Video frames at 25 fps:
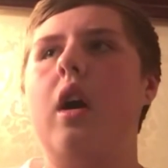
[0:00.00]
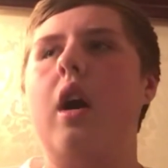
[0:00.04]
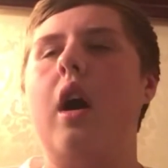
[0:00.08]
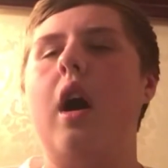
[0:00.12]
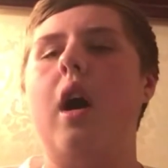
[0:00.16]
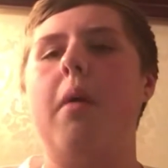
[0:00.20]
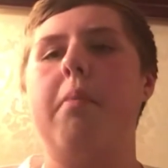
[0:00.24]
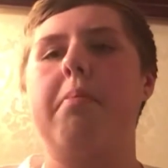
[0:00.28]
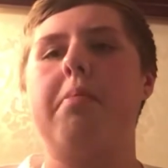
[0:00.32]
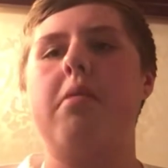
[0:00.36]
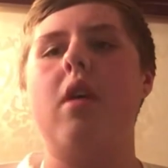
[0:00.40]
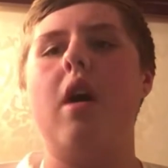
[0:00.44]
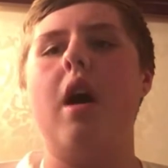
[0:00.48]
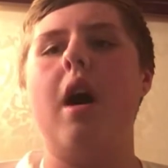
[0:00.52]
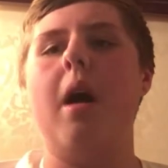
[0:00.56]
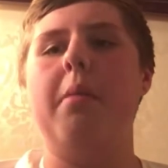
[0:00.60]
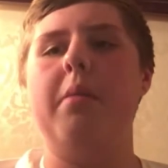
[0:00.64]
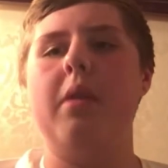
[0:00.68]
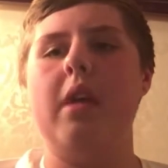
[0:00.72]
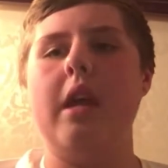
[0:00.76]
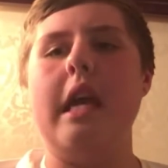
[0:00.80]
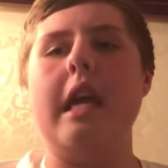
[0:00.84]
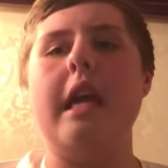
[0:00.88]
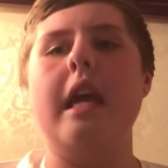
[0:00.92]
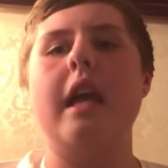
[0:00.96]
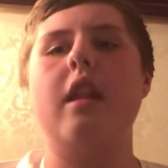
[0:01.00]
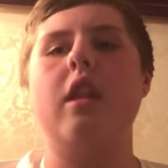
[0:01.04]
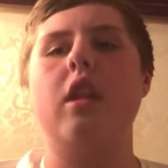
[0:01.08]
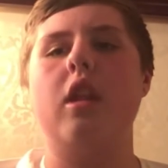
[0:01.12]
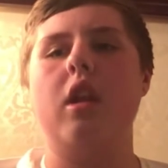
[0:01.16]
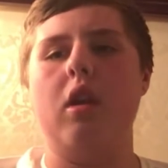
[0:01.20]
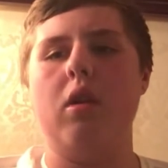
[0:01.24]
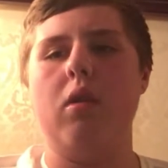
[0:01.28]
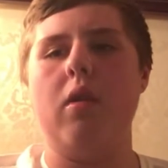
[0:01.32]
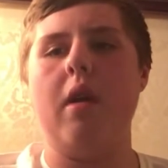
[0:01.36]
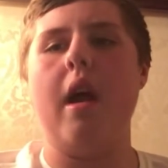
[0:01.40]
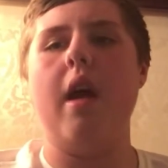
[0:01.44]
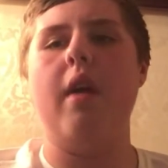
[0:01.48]
I'll probably get the
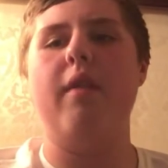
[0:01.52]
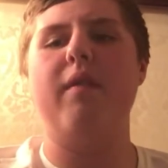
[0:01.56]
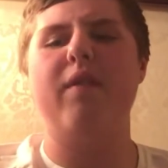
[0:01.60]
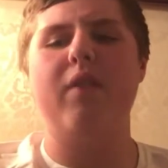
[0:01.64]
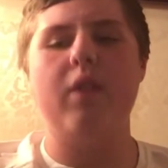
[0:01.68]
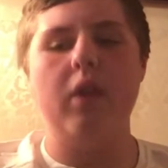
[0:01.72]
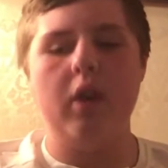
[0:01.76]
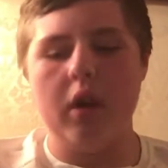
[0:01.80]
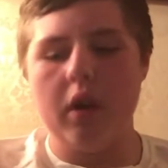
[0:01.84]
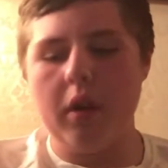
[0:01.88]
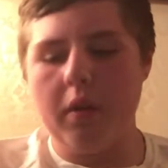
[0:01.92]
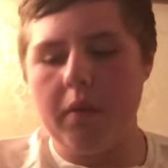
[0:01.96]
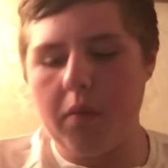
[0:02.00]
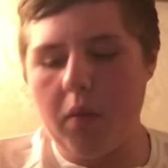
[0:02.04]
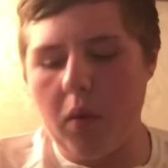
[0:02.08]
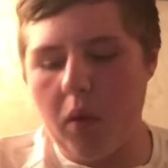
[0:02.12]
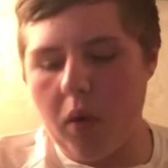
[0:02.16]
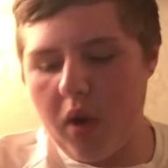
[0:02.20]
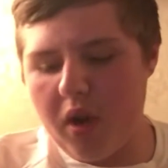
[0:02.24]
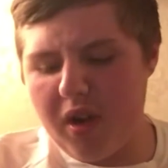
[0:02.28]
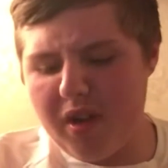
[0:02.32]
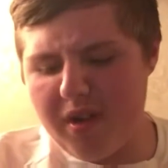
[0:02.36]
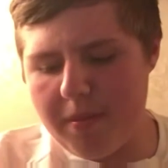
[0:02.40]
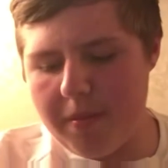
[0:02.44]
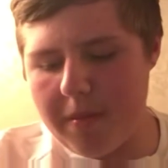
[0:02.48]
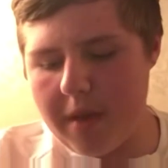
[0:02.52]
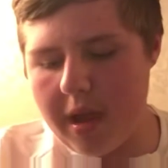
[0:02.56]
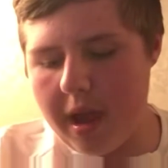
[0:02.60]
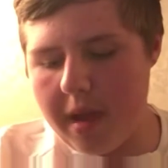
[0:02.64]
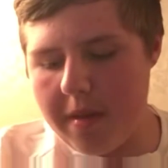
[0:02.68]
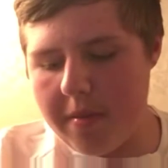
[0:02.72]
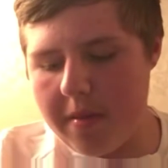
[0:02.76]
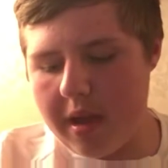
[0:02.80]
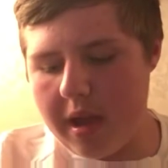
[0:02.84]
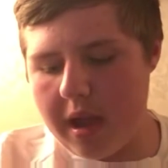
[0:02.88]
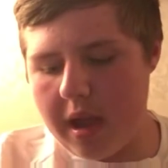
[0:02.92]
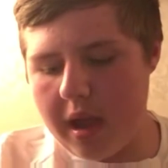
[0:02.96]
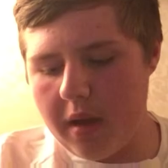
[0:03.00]
ground for divorce,
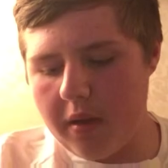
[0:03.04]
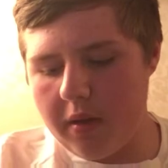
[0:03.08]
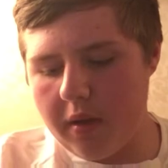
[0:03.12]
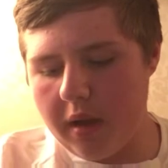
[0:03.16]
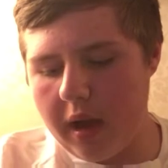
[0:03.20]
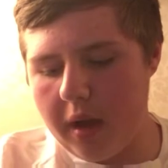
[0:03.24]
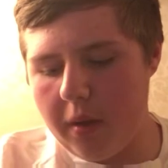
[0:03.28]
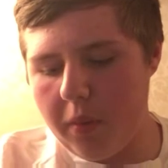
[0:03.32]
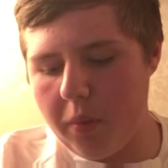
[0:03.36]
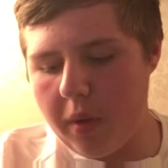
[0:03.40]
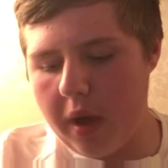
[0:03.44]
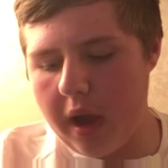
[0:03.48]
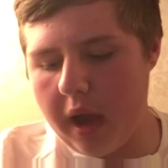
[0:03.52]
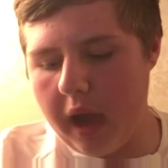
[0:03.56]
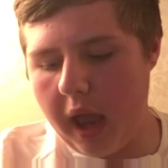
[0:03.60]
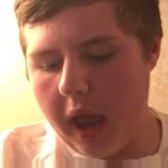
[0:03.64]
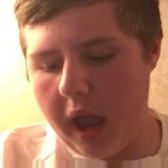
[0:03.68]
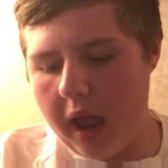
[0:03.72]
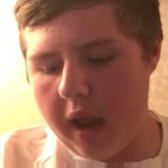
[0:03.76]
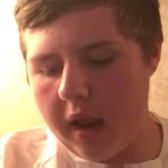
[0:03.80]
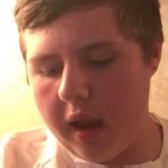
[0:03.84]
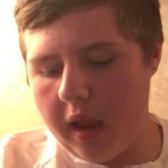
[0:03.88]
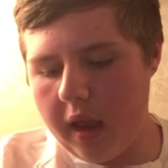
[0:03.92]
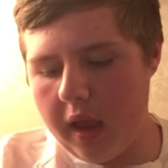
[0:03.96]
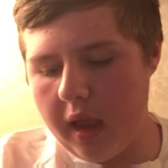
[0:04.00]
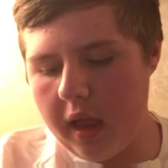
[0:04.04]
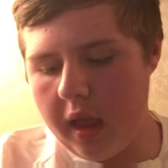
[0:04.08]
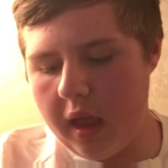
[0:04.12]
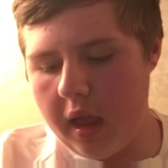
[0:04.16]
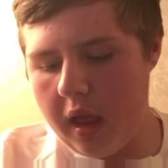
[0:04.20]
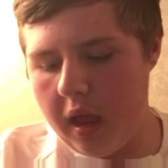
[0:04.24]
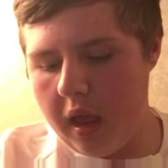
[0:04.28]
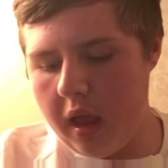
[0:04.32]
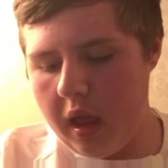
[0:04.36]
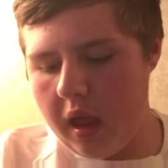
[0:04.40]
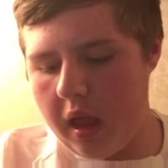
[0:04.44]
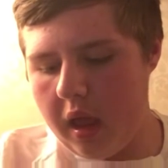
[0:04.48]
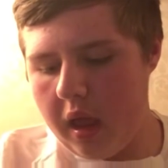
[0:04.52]
maybe, if I win it.
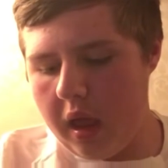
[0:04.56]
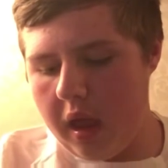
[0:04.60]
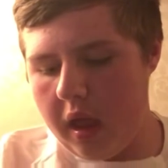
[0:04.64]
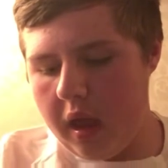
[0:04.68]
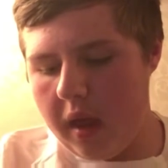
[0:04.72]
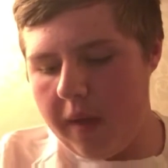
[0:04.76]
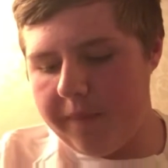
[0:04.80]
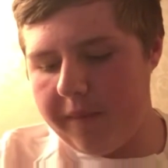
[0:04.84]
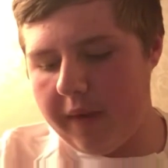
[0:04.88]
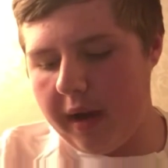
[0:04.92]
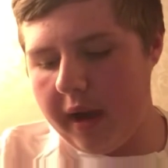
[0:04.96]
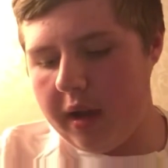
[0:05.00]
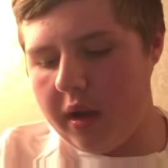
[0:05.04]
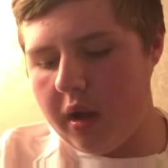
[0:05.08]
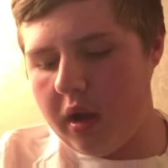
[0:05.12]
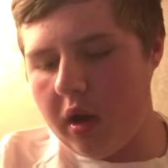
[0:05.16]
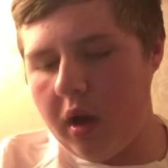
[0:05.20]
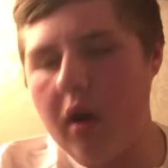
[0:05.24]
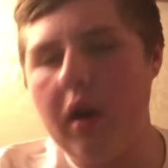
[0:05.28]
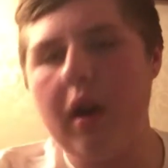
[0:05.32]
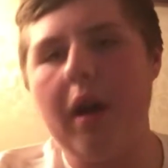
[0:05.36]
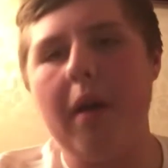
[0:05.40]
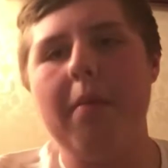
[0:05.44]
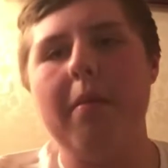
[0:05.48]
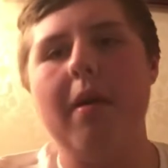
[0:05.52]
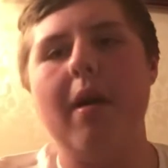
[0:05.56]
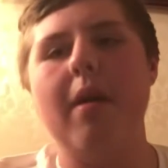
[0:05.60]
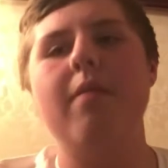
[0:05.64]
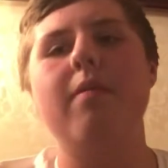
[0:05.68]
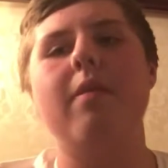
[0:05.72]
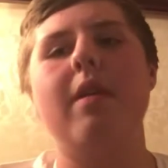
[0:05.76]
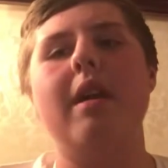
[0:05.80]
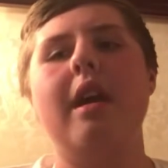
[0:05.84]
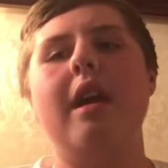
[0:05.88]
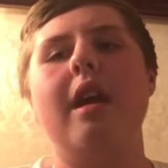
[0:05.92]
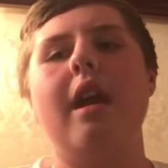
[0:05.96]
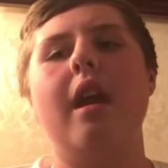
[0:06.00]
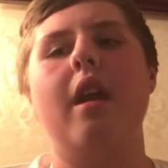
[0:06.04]
If I don't, I'm
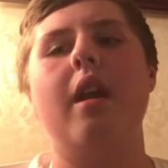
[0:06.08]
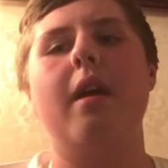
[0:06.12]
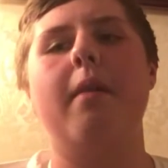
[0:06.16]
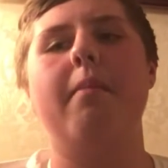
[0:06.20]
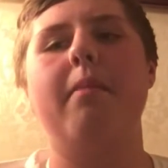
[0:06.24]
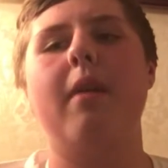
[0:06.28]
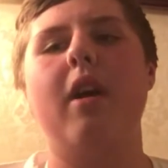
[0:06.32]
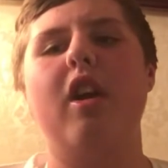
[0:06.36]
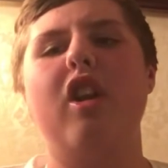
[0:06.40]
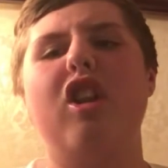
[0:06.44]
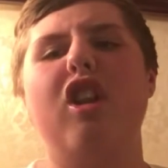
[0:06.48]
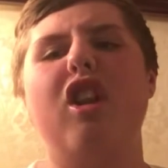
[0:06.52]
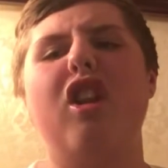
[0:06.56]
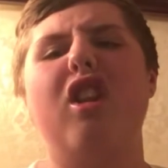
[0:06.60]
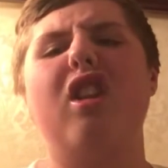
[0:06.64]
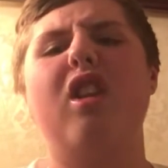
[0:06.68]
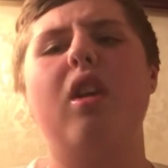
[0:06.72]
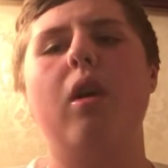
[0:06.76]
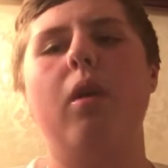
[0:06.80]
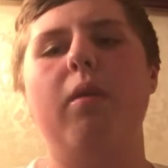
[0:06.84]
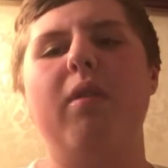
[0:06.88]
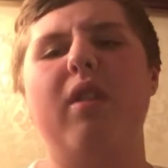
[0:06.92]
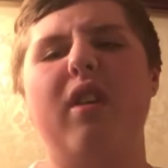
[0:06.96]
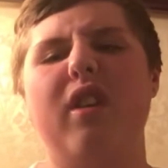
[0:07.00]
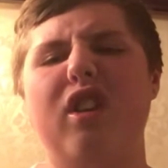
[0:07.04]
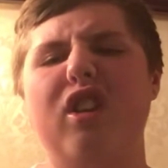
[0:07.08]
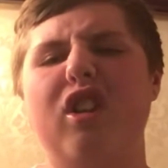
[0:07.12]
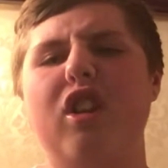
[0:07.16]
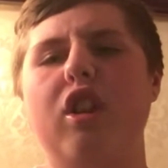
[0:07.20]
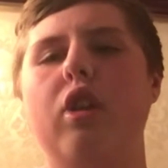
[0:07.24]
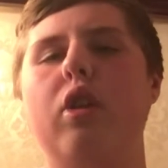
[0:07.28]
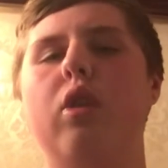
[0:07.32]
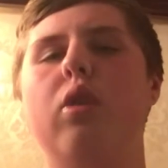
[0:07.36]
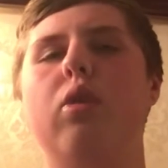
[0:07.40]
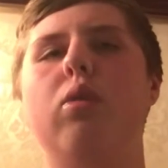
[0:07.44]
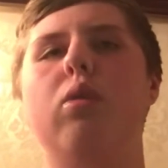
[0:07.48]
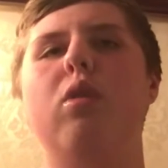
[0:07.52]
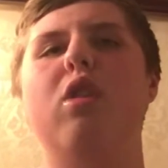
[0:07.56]
be getting a bunch of silver
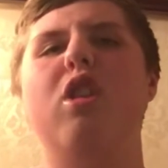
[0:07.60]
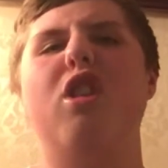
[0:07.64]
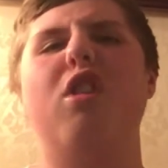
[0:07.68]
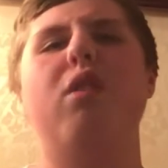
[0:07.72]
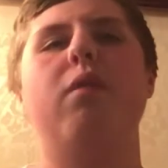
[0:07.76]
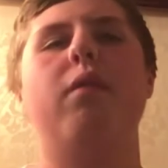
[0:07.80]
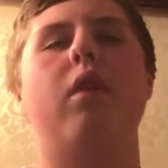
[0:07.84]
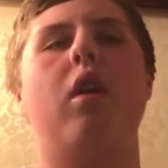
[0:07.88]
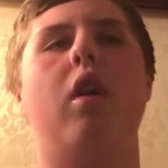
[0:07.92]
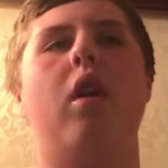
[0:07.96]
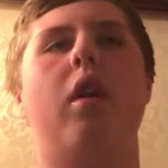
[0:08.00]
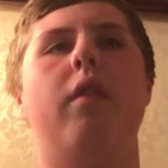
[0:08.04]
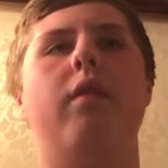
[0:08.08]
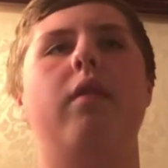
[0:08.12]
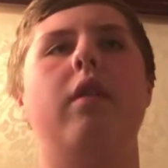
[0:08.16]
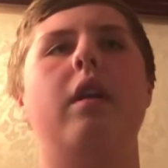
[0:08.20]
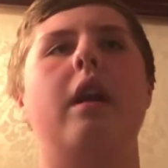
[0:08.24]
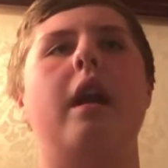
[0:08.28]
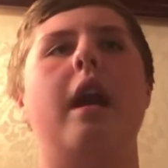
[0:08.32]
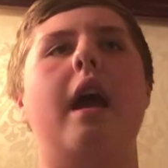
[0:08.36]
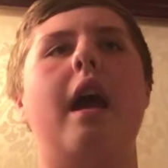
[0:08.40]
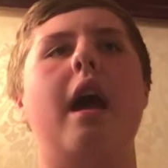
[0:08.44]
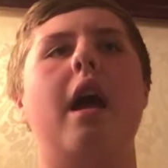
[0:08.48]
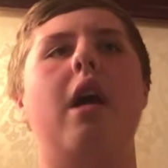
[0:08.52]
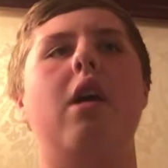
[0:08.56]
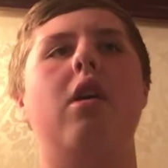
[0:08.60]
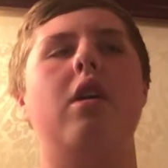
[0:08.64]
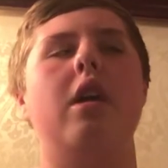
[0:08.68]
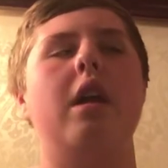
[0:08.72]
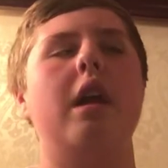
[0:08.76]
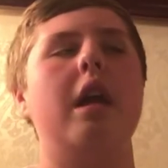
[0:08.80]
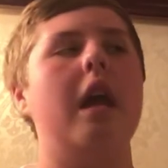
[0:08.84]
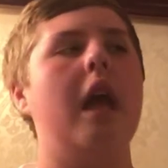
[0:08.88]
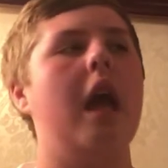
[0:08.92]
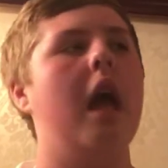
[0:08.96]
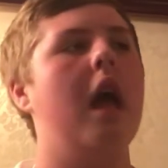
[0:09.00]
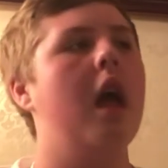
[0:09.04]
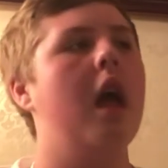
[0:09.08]
salutes for our finale.